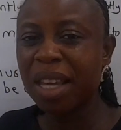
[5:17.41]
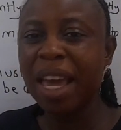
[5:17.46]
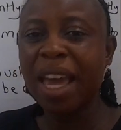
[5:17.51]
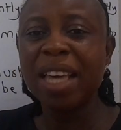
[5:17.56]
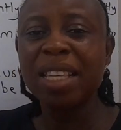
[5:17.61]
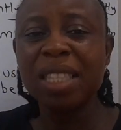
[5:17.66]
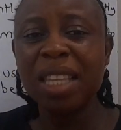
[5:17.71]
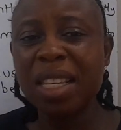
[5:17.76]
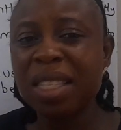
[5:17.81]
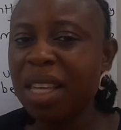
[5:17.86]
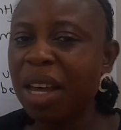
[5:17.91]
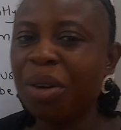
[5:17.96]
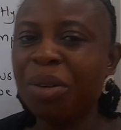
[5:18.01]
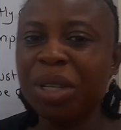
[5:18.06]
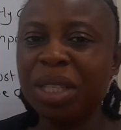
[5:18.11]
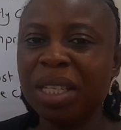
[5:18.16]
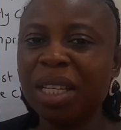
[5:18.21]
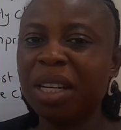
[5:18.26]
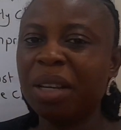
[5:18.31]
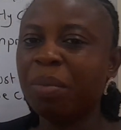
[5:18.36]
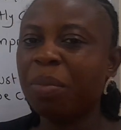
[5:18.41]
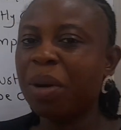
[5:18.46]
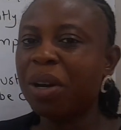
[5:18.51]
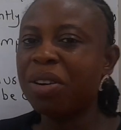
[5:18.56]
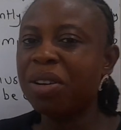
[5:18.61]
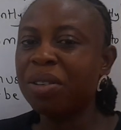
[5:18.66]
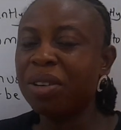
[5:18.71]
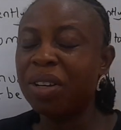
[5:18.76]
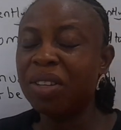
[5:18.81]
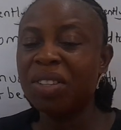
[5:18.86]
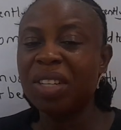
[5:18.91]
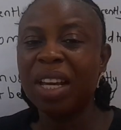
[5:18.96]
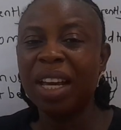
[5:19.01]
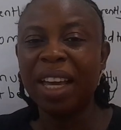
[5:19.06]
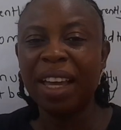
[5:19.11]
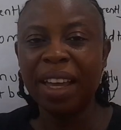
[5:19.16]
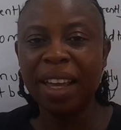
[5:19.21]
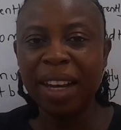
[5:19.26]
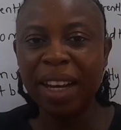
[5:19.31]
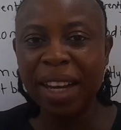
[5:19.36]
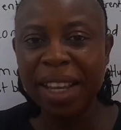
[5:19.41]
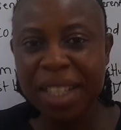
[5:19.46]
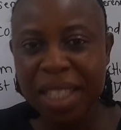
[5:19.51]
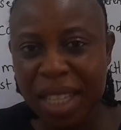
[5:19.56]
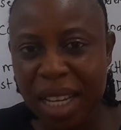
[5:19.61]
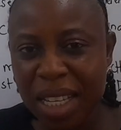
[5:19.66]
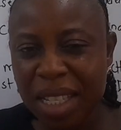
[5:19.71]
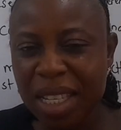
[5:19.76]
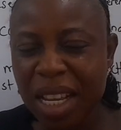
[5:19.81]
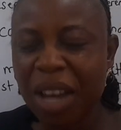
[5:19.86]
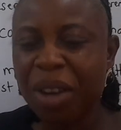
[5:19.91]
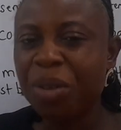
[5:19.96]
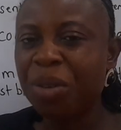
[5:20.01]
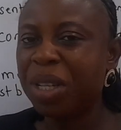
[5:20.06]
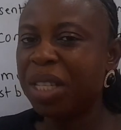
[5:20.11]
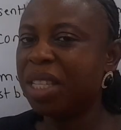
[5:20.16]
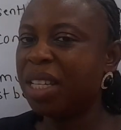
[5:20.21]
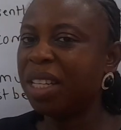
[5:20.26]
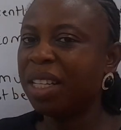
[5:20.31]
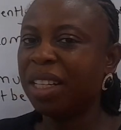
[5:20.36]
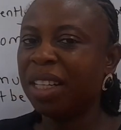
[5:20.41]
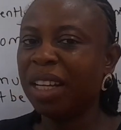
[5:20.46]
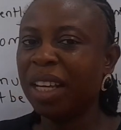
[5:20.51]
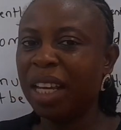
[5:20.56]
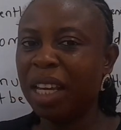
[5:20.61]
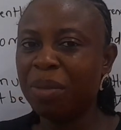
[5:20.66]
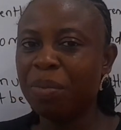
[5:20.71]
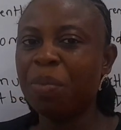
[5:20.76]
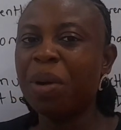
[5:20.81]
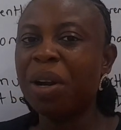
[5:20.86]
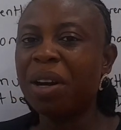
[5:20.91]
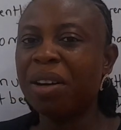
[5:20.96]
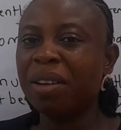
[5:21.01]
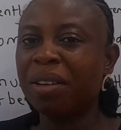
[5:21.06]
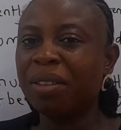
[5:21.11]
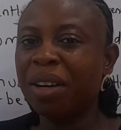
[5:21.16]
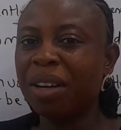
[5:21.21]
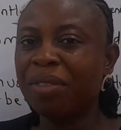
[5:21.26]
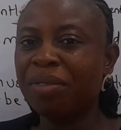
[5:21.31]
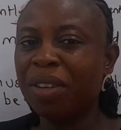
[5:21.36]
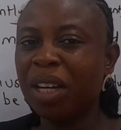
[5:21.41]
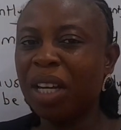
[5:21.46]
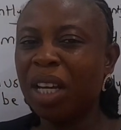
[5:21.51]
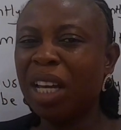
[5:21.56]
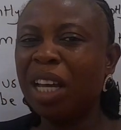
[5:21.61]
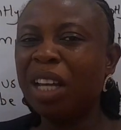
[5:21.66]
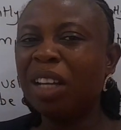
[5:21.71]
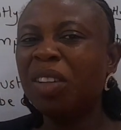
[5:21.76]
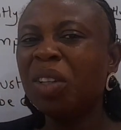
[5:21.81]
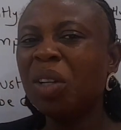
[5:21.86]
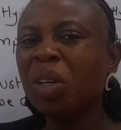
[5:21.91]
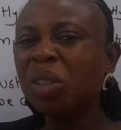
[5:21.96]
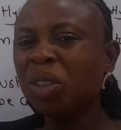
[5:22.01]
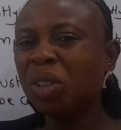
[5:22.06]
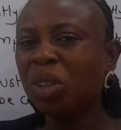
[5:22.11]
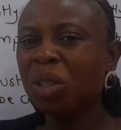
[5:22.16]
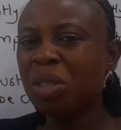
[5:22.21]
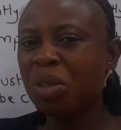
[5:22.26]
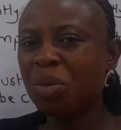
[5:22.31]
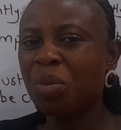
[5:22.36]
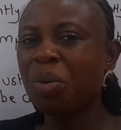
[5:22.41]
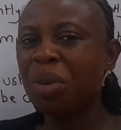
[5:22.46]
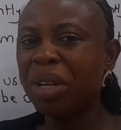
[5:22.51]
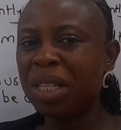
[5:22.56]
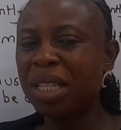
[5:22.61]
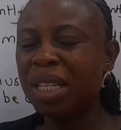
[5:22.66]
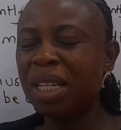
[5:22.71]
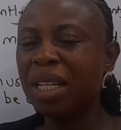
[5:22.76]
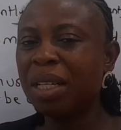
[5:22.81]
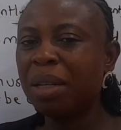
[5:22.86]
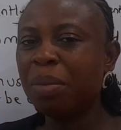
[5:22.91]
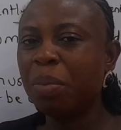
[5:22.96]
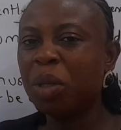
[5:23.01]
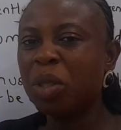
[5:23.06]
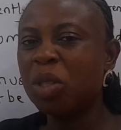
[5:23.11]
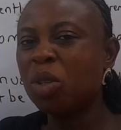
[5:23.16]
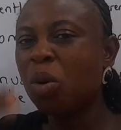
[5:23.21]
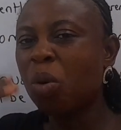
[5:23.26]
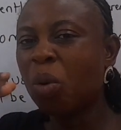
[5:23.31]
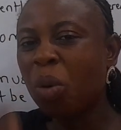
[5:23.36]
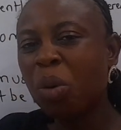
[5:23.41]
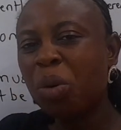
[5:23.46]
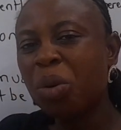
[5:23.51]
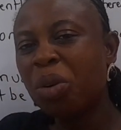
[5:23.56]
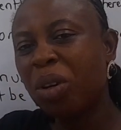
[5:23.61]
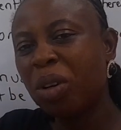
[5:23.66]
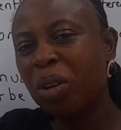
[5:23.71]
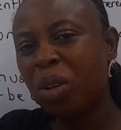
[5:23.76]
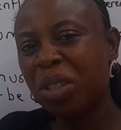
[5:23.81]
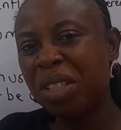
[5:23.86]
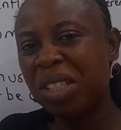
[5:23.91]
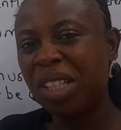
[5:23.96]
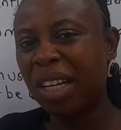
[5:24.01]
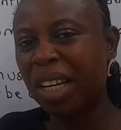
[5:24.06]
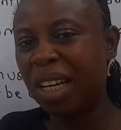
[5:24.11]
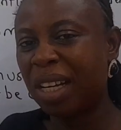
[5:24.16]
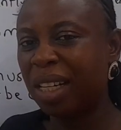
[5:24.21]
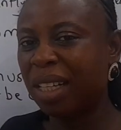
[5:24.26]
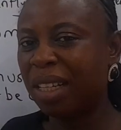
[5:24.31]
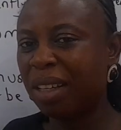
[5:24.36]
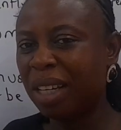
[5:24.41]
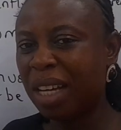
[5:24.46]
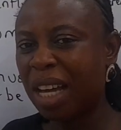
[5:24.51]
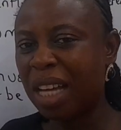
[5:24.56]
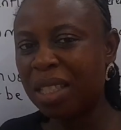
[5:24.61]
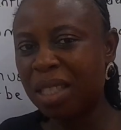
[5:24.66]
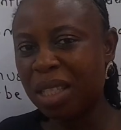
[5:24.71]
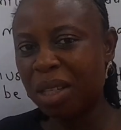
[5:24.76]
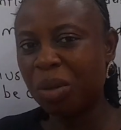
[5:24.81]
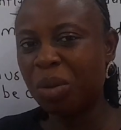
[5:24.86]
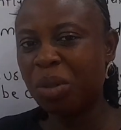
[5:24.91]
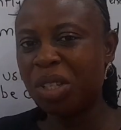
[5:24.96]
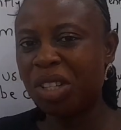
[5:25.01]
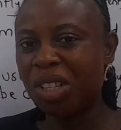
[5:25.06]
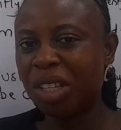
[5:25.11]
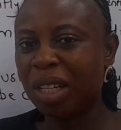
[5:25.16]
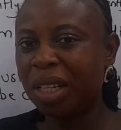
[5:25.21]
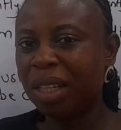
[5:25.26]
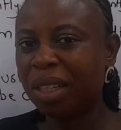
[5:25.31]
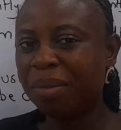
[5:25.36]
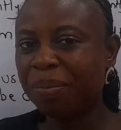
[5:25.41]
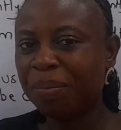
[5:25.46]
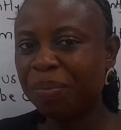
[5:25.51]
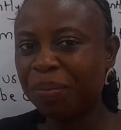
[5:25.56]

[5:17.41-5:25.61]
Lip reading: Essays are written in paragraphs. Letters are written in paragraphs. Not just written, but chronologically and sequentially.